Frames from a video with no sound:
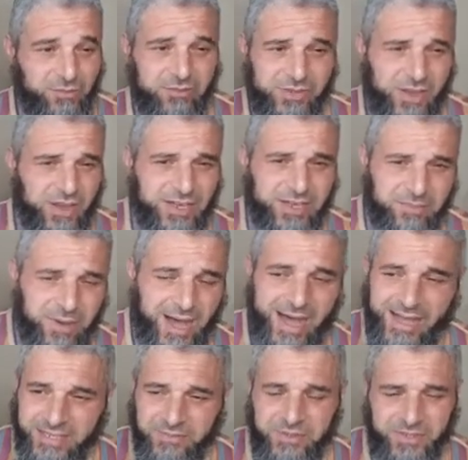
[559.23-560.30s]
we'll be talking about
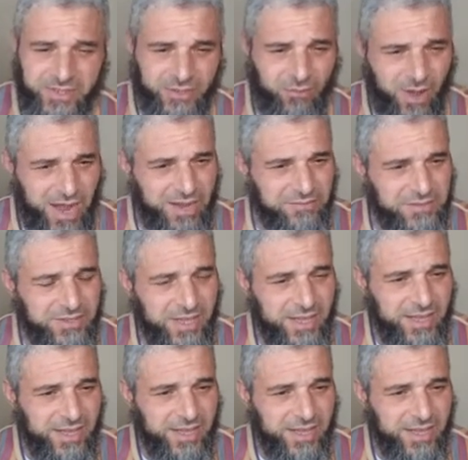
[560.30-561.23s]
husbands and wives.